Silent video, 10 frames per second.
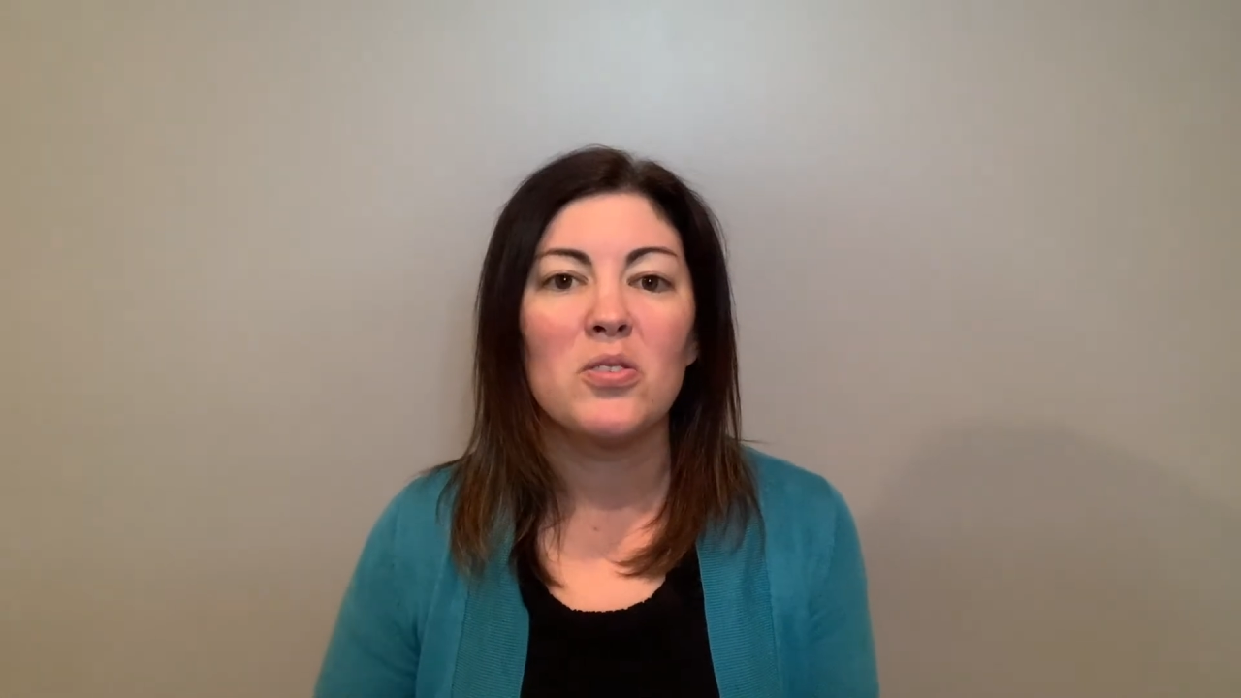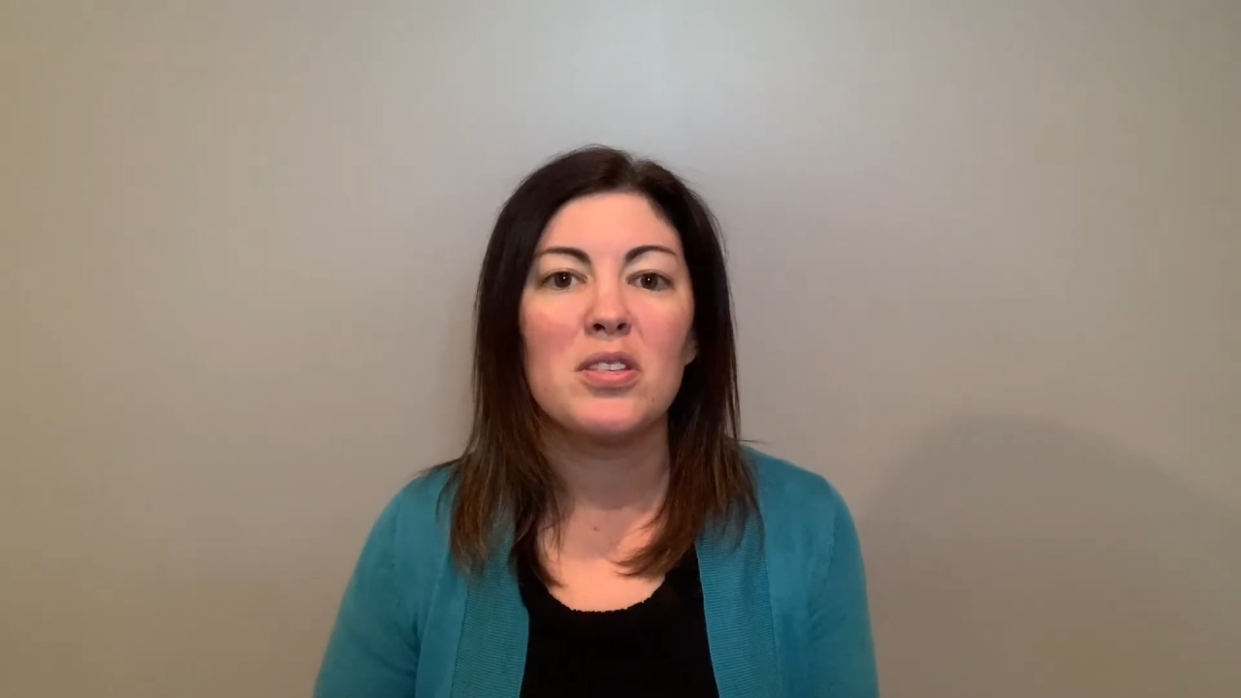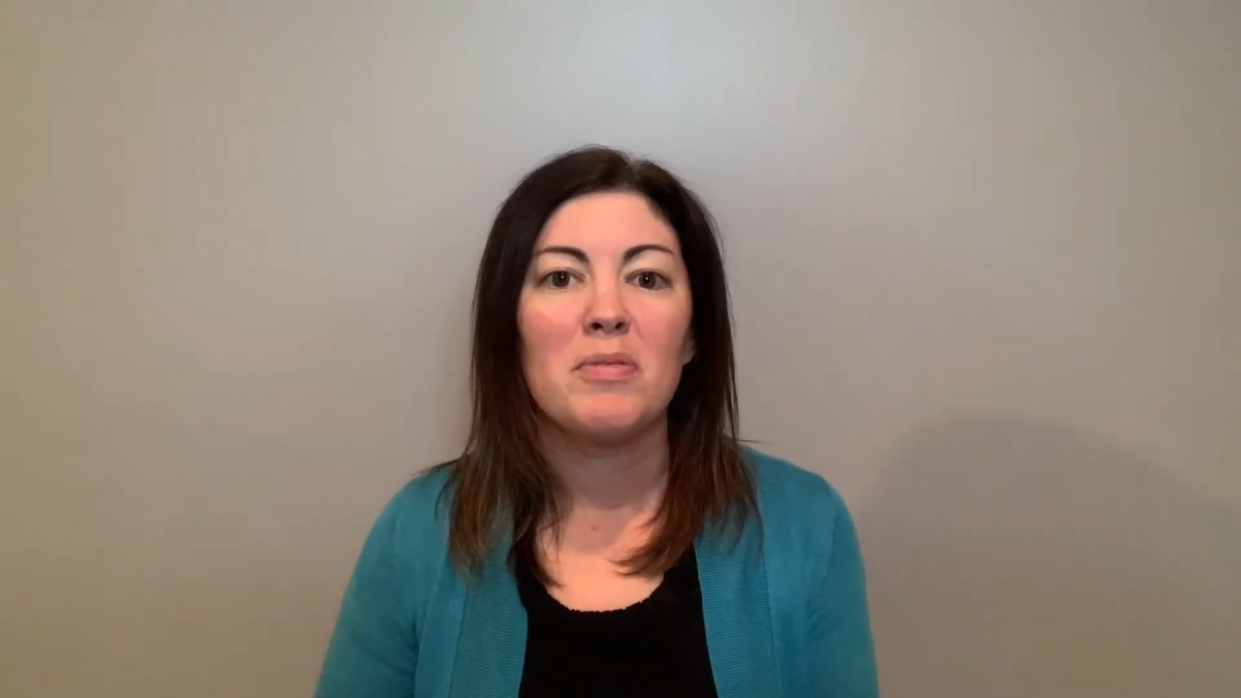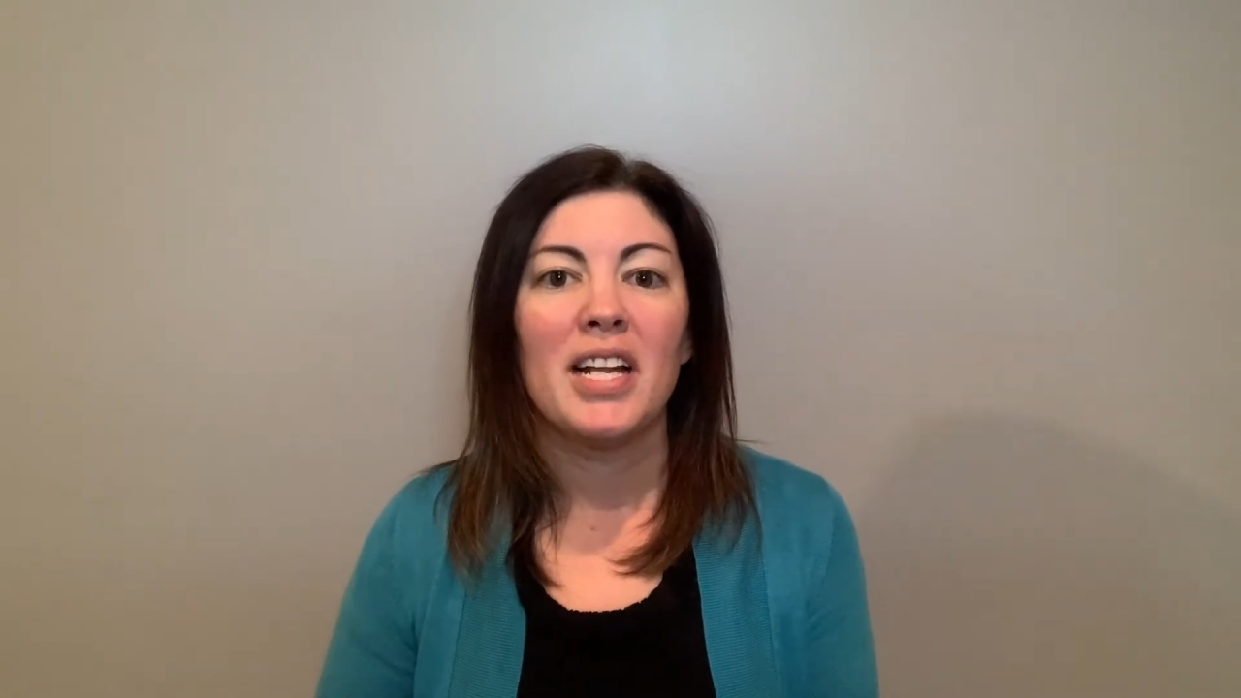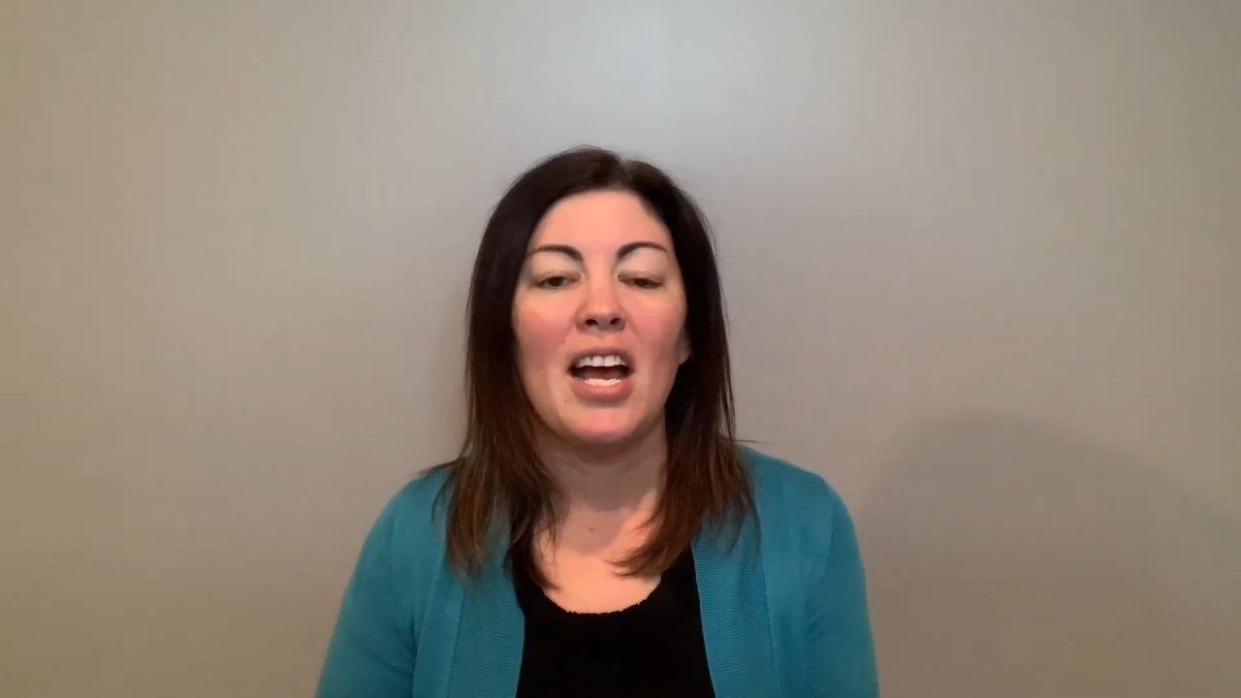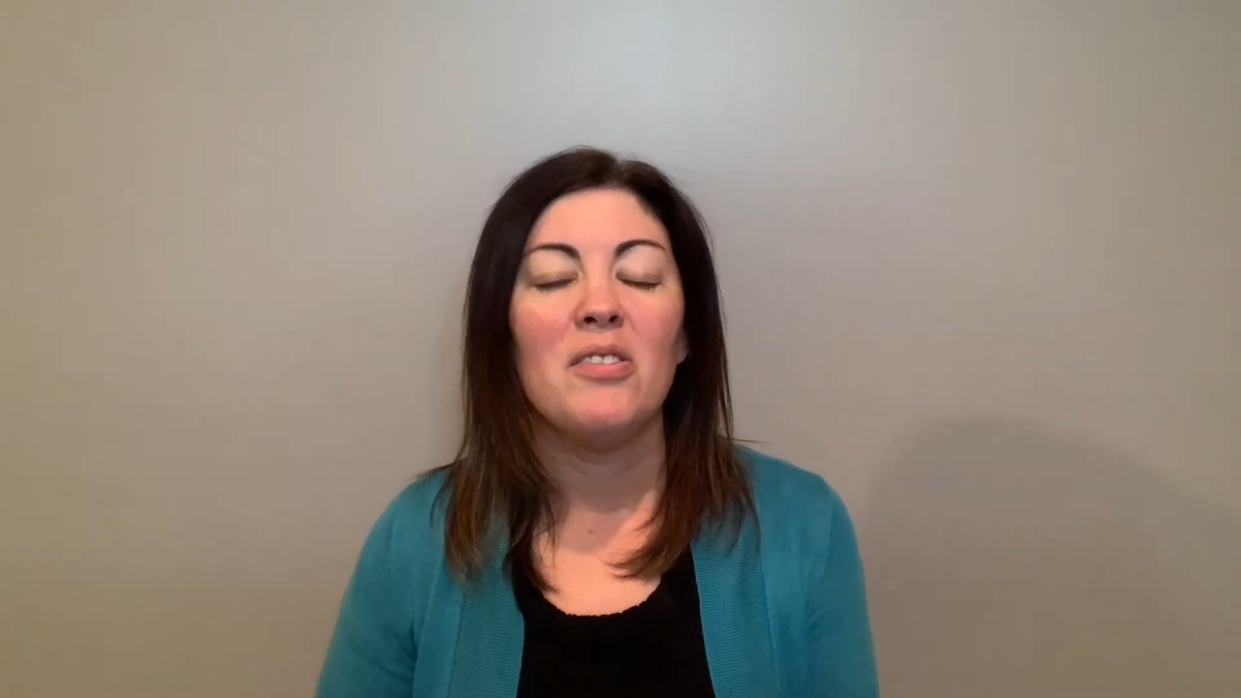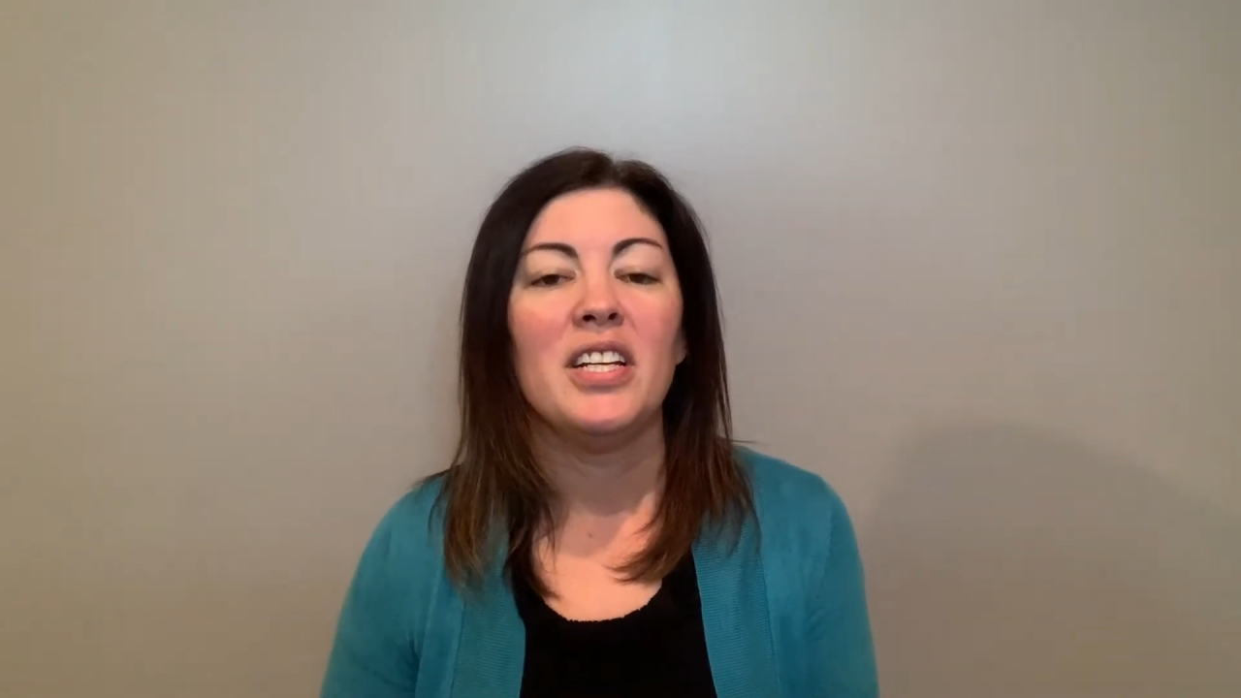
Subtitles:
spread out,